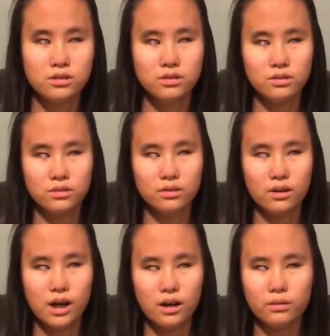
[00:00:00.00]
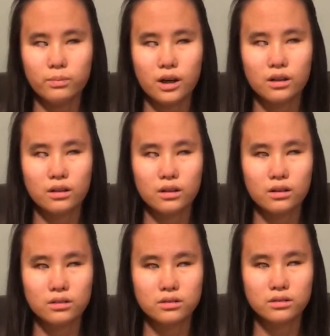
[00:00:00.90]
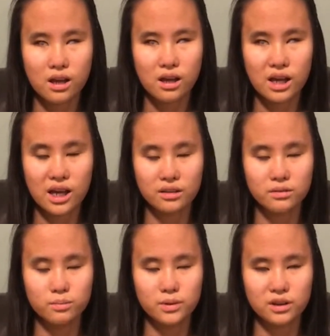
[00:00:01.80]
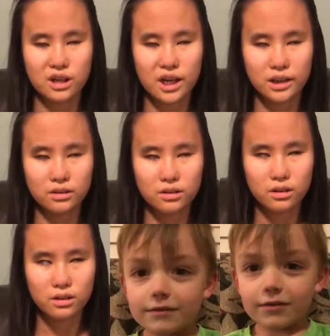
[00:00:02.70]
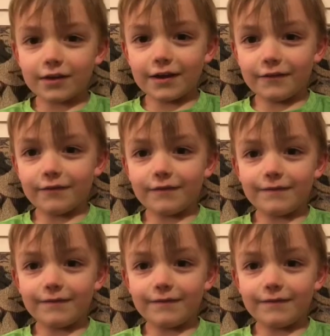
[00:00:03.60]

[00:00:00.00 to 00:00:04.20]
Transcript: To help others and be kind. To live.